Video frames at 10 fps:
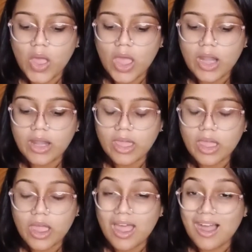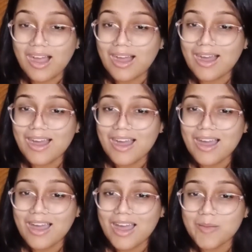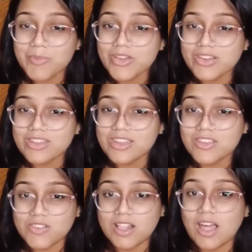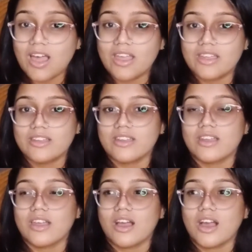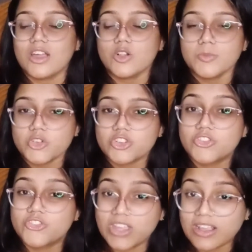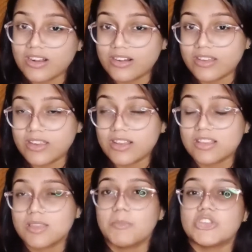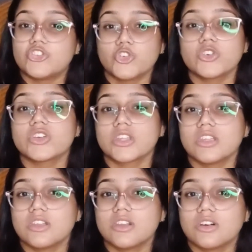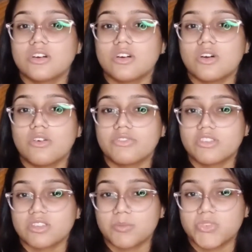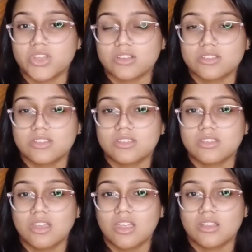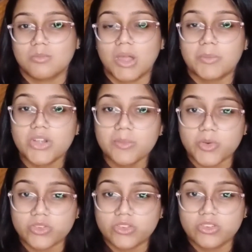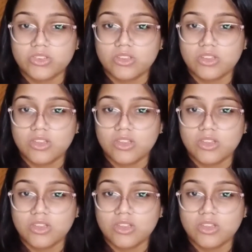and i'm not gonna lie i almost failed in the majority of the subjects in my pre-boards